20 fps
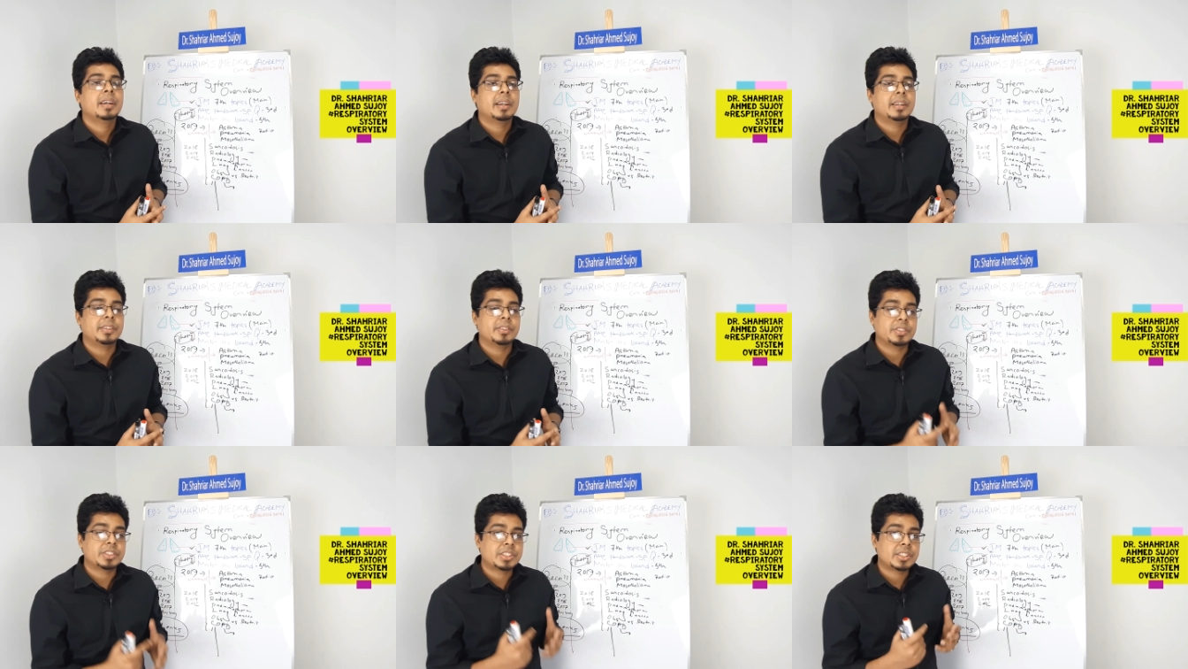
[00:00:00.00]

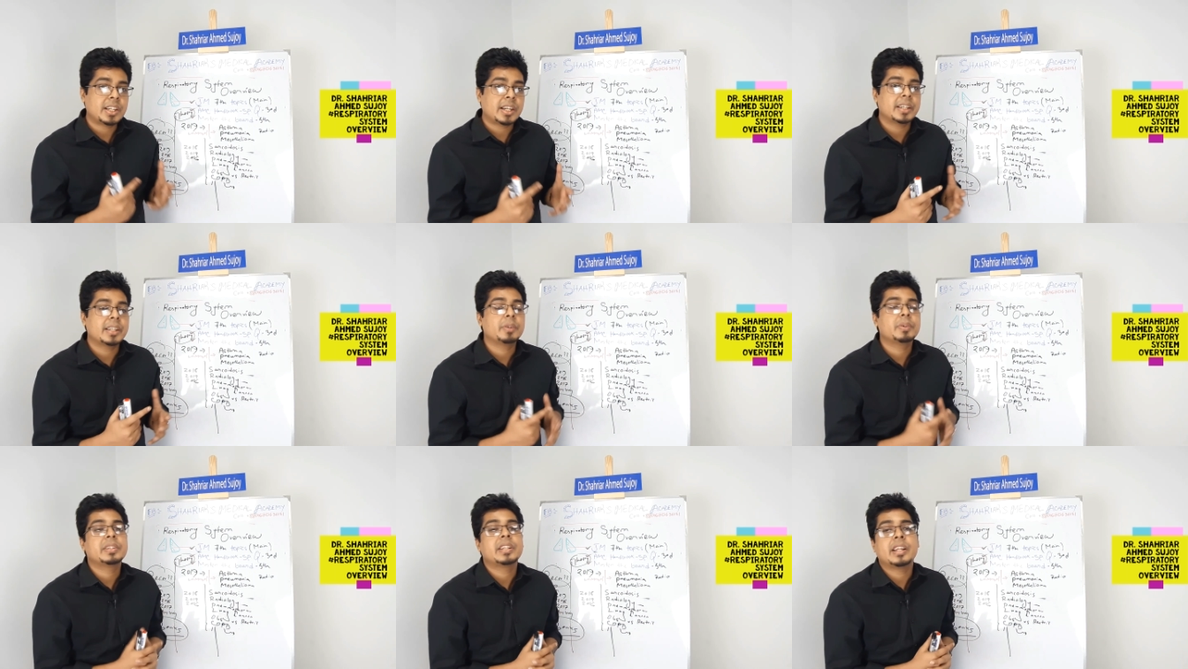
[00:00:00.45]
You know,
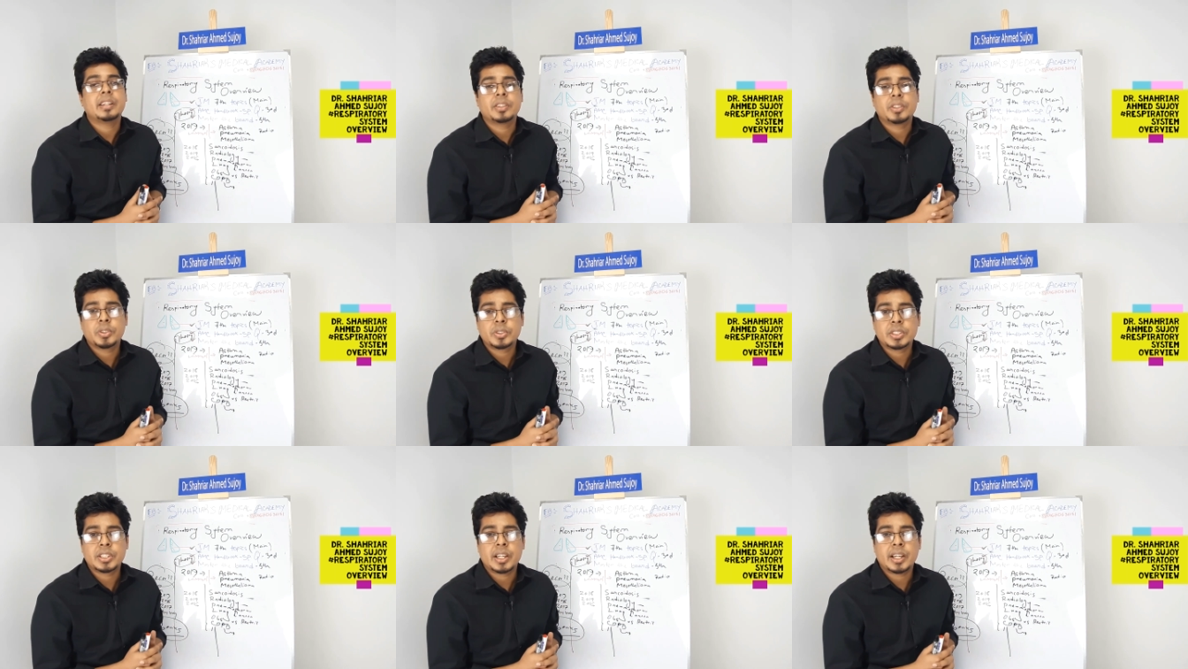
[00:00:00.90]
study with
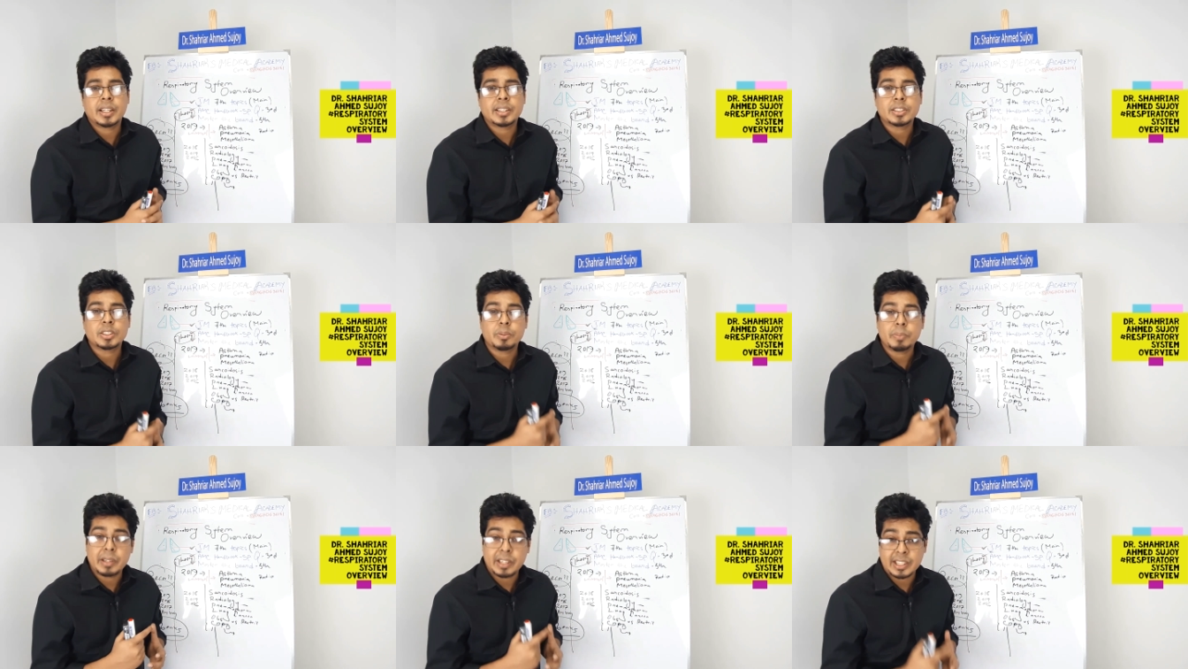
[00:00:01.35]

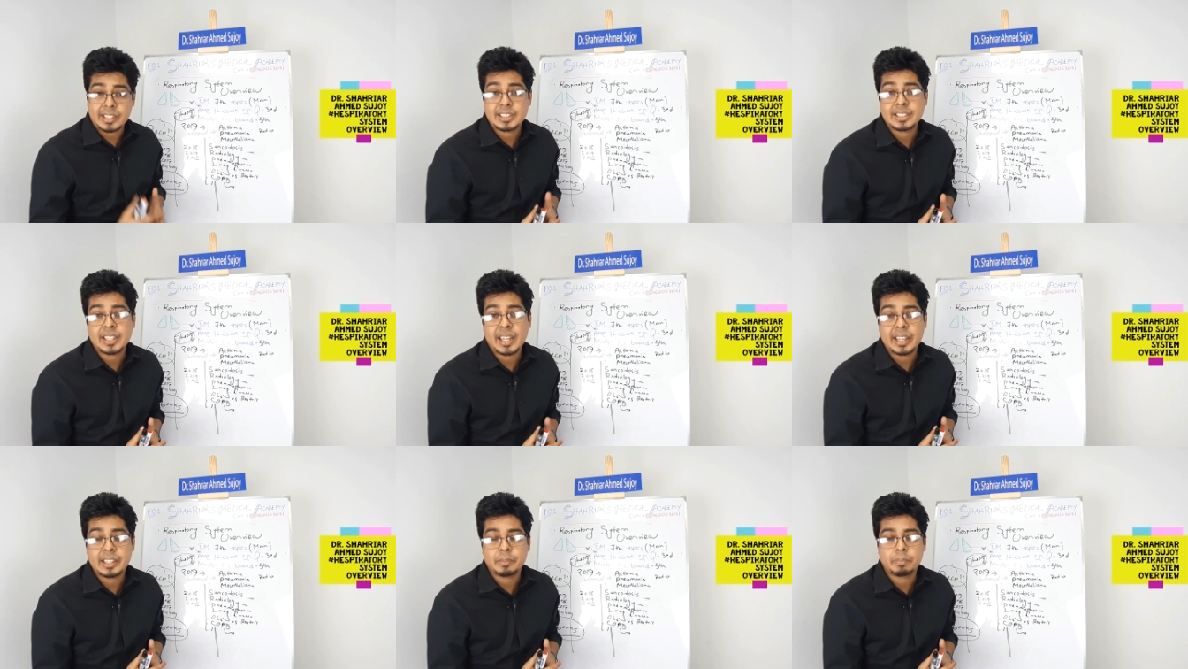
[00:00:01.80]
enthusiasm and
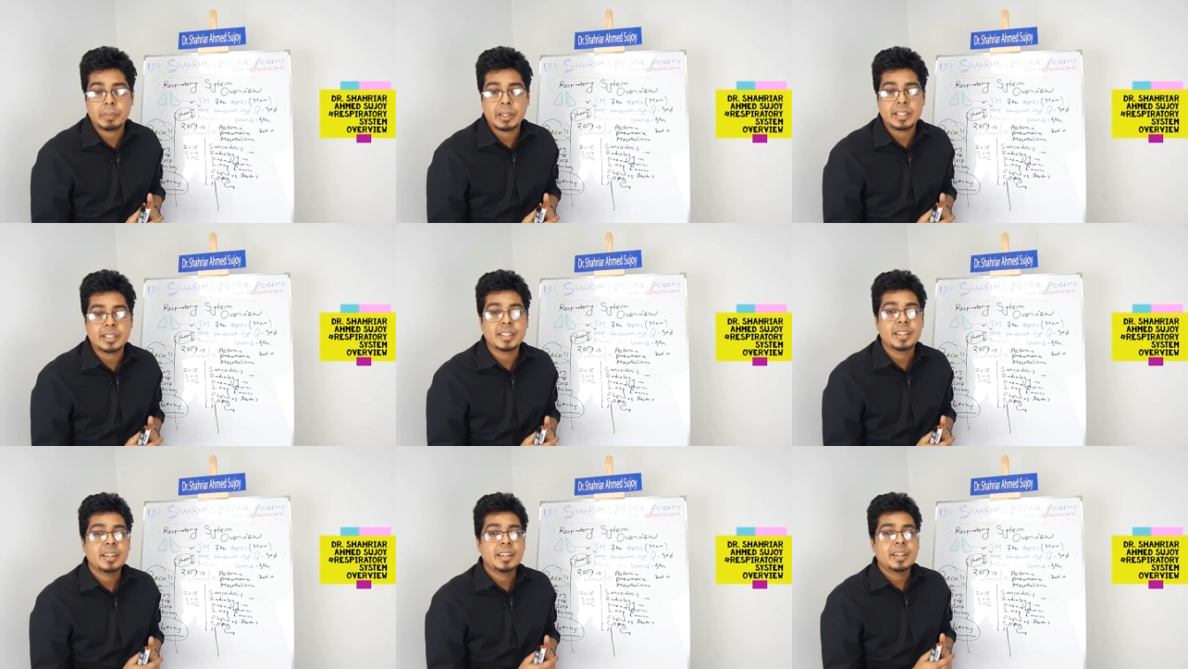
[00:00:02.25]

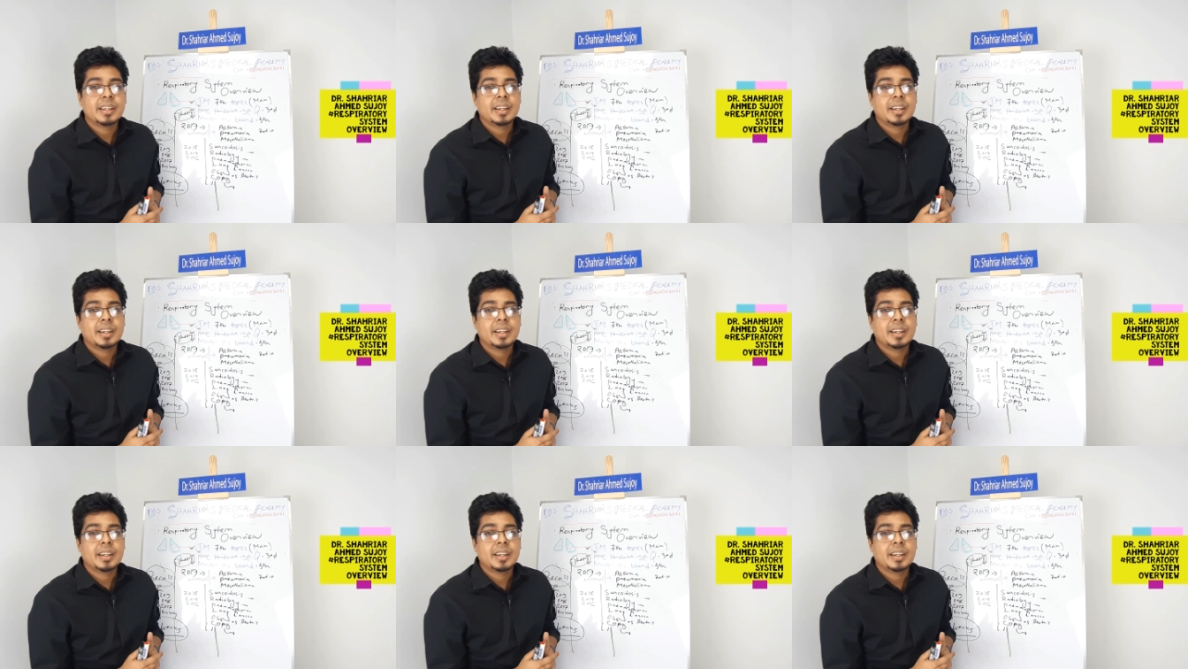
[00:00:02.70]
excitement.